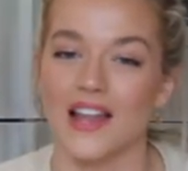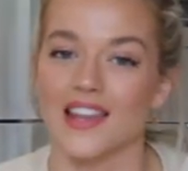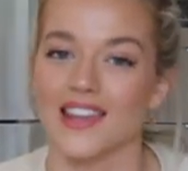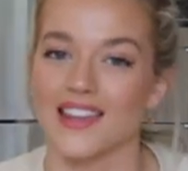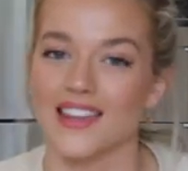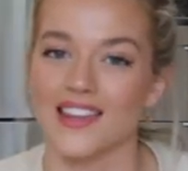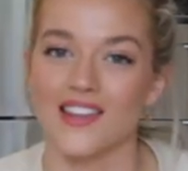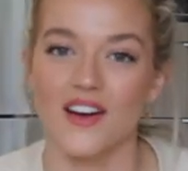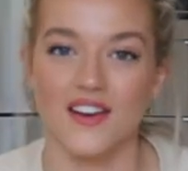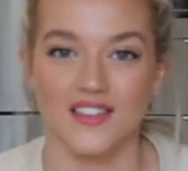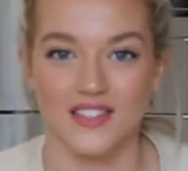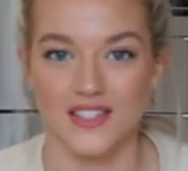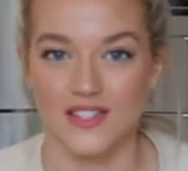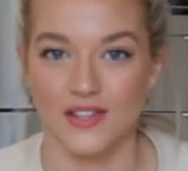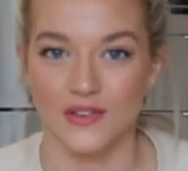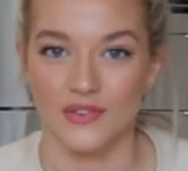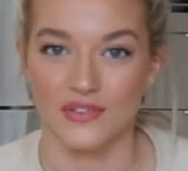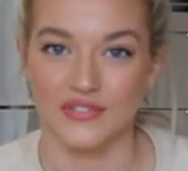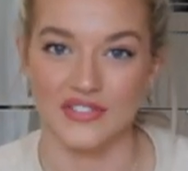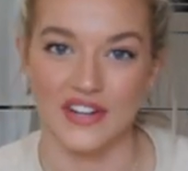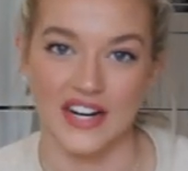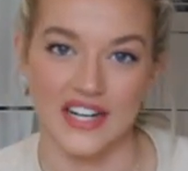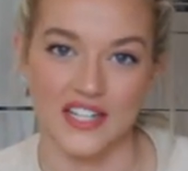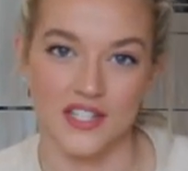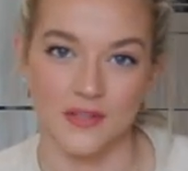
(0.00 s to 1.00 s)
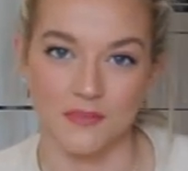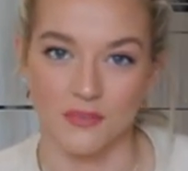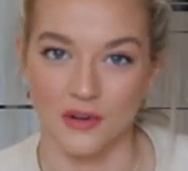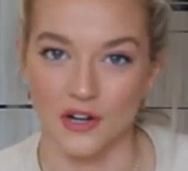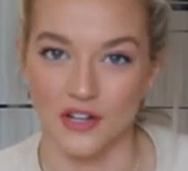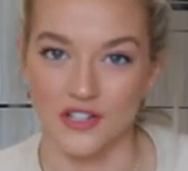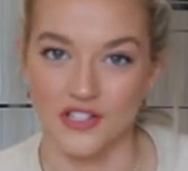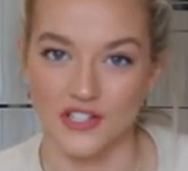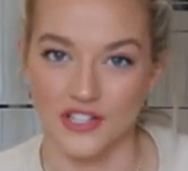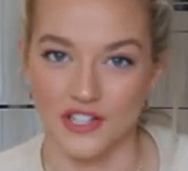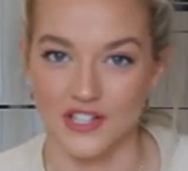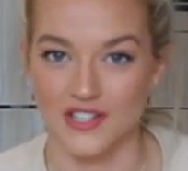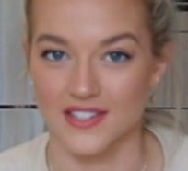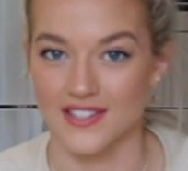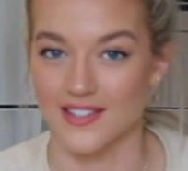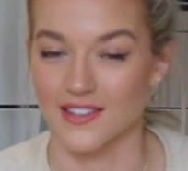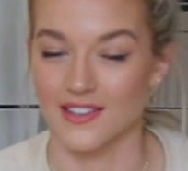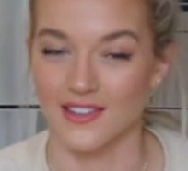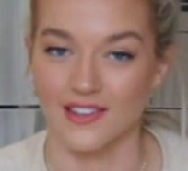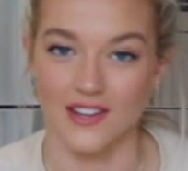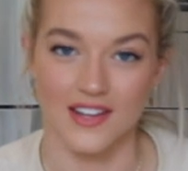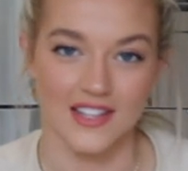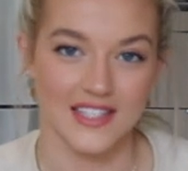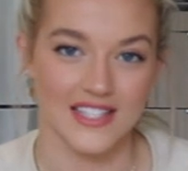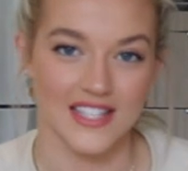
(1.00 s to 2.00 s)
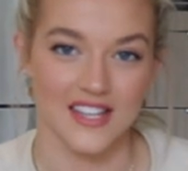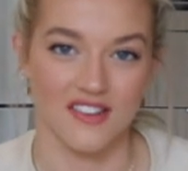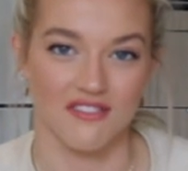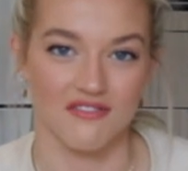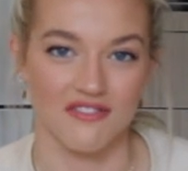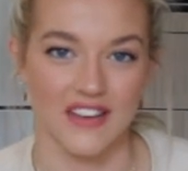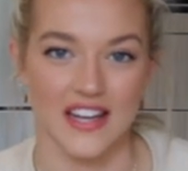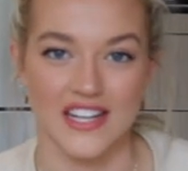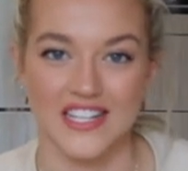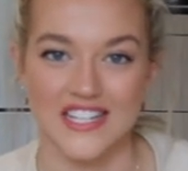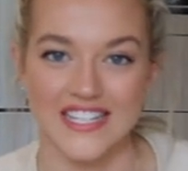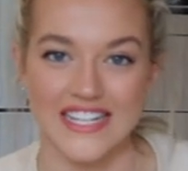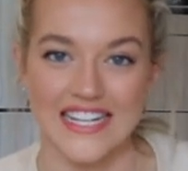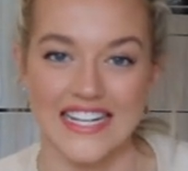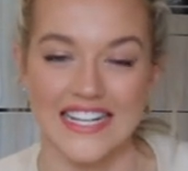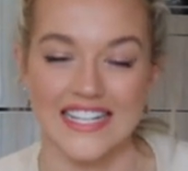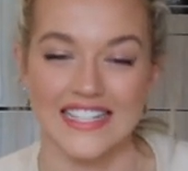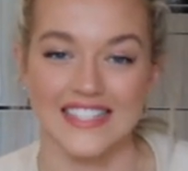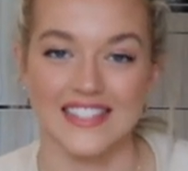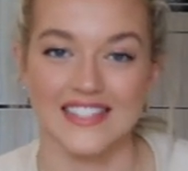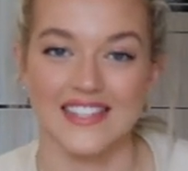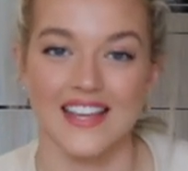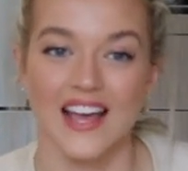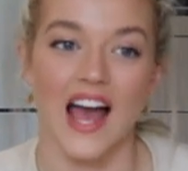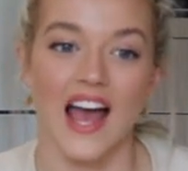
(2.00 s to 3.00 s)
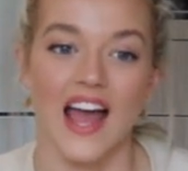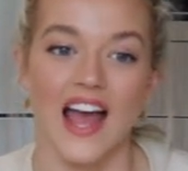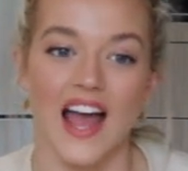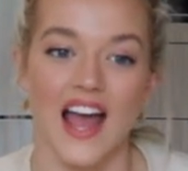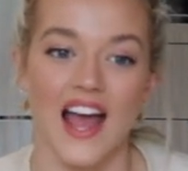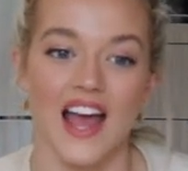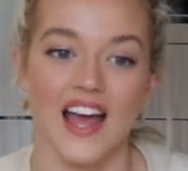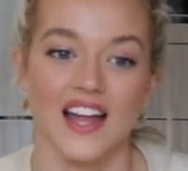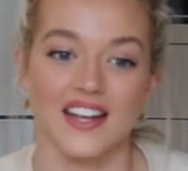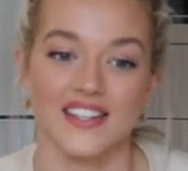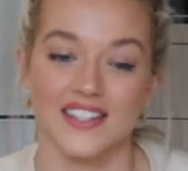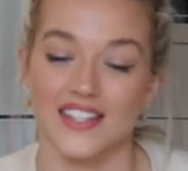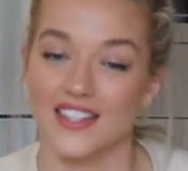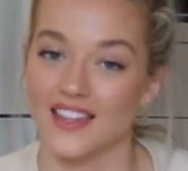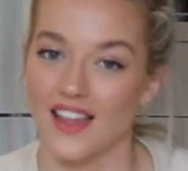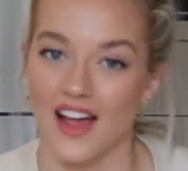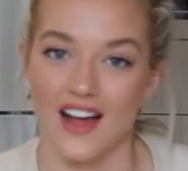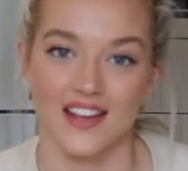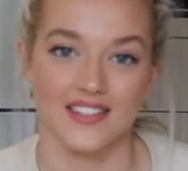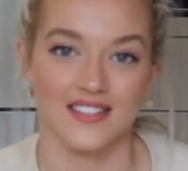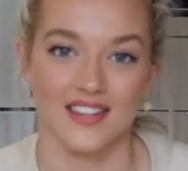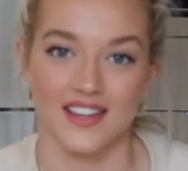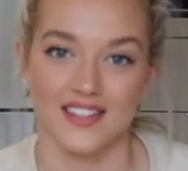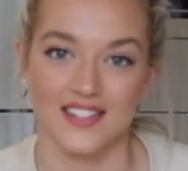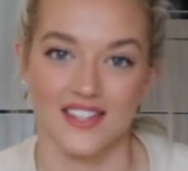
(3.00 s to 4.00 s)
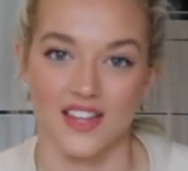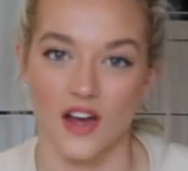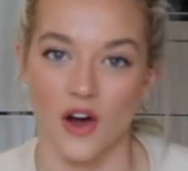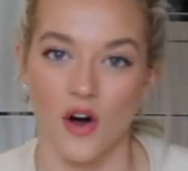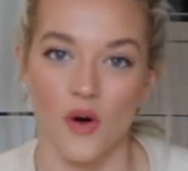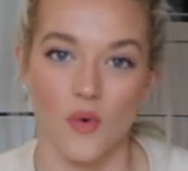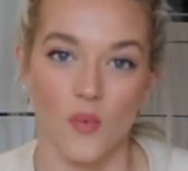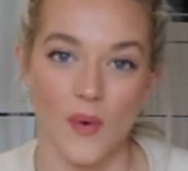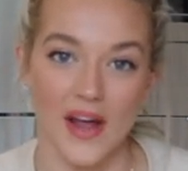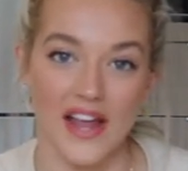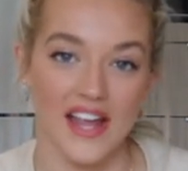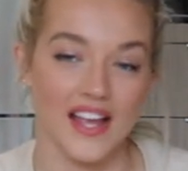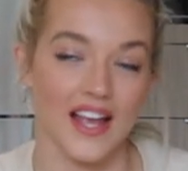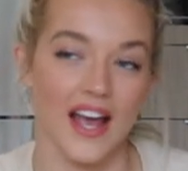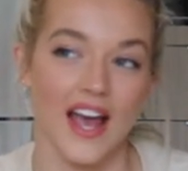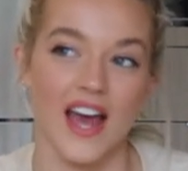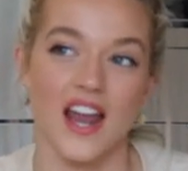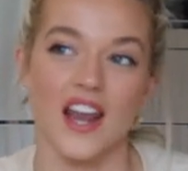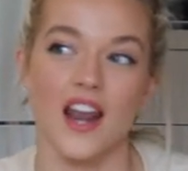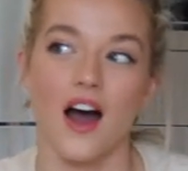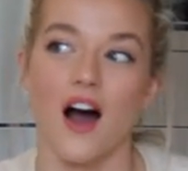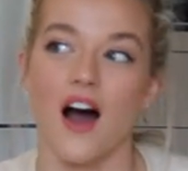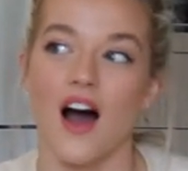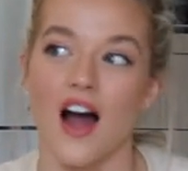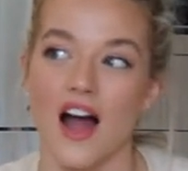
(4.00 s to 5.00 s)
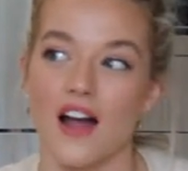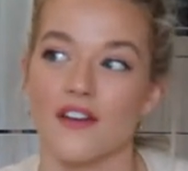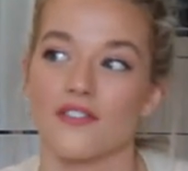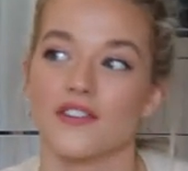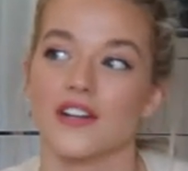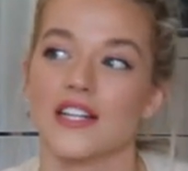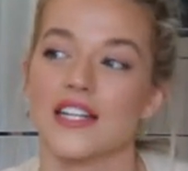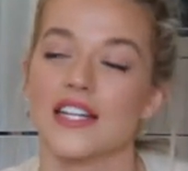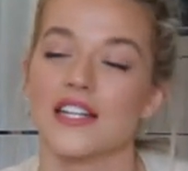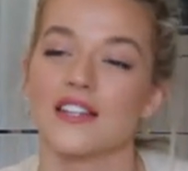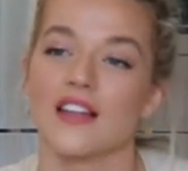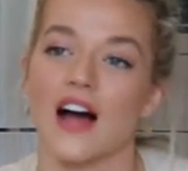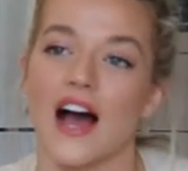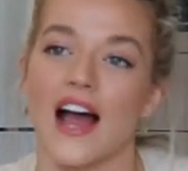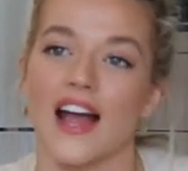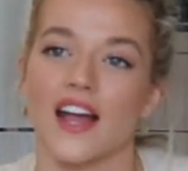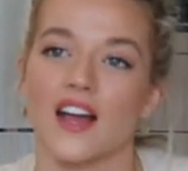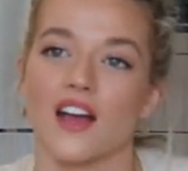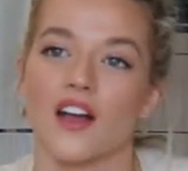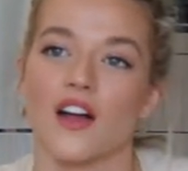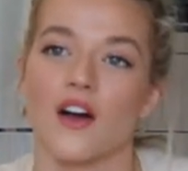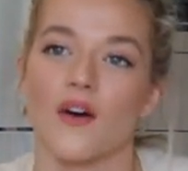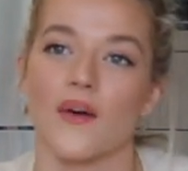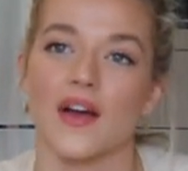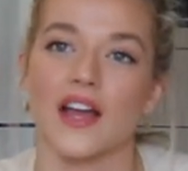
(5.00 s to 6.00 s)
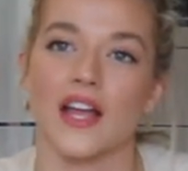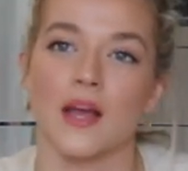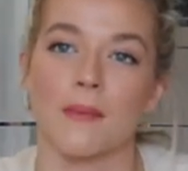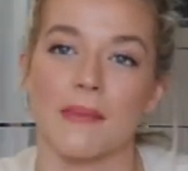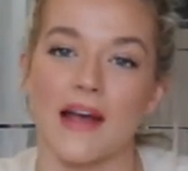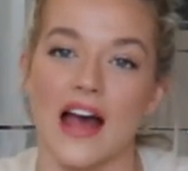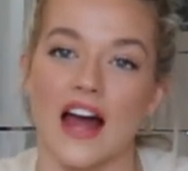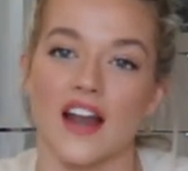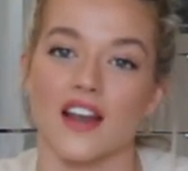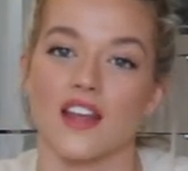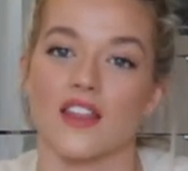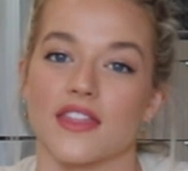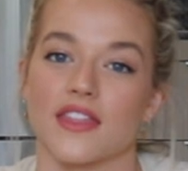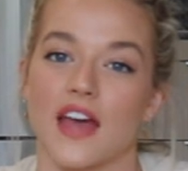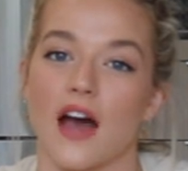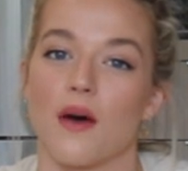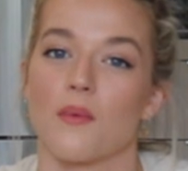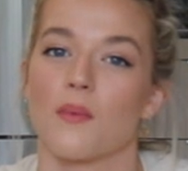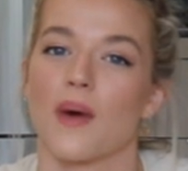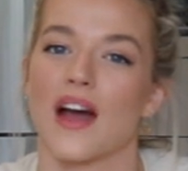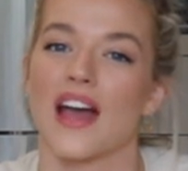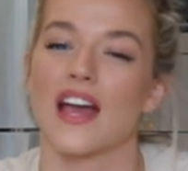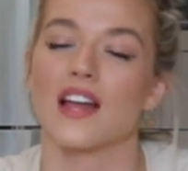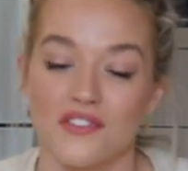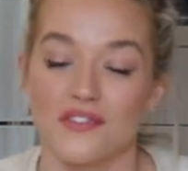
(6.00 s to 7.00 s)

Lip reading: Lots of fresh produce, lots of veggies, and it lasts us the whole week, and I really like going about that way.